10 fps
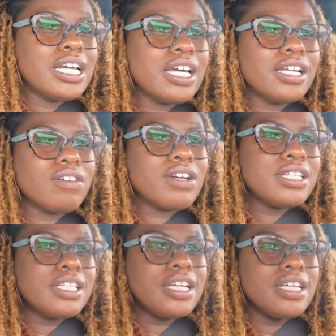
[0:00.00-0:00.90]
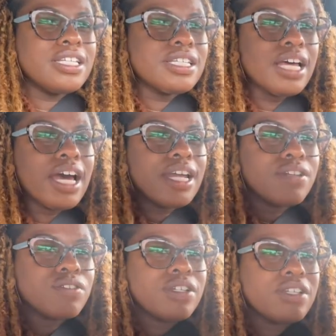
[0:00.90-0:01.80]
And the crazy thing is, I had
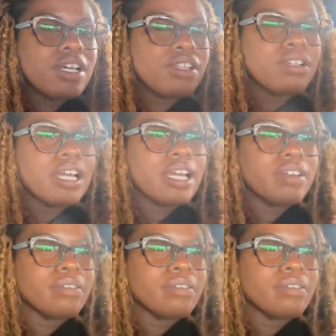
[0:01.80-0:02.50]
a dream the other night,